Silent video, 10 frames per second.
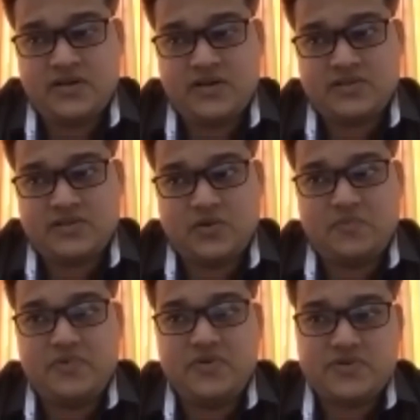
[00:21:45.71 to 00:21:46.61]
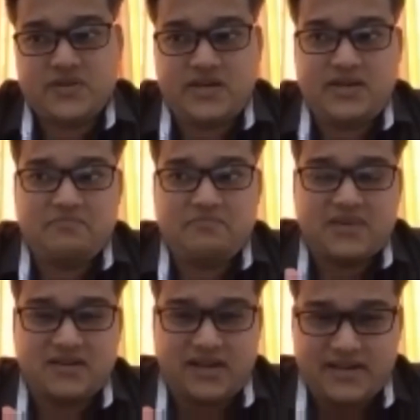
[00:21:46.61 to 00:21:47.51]
So usually
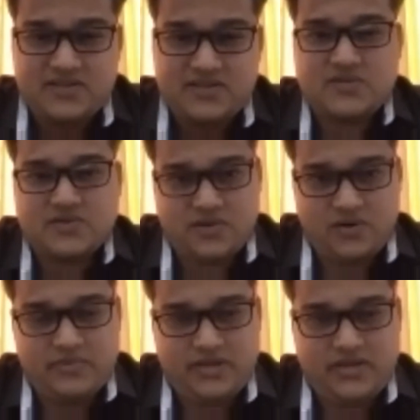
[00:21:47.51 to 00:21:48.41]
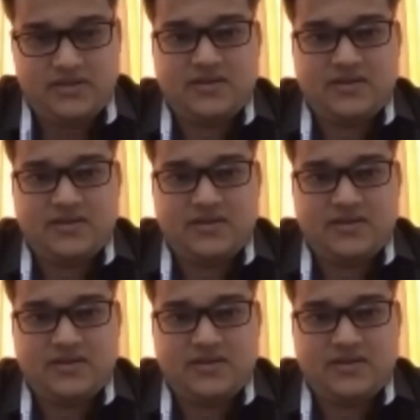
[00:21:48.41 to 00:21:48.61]
clients used to call me,